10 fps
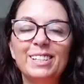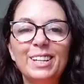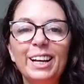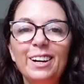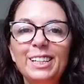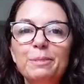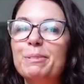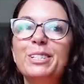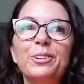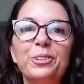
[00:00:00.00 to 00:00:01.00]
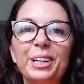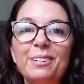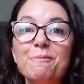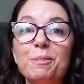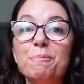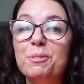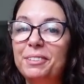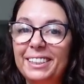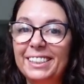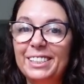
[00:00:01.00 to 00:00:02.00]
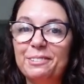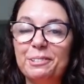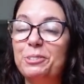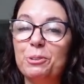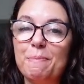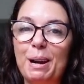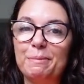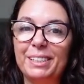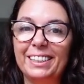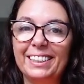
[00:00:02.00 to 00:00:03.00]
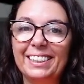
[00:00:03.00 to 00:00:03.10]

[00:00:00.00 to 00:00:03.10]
Saigon has been so great. We're moving into a new apartment.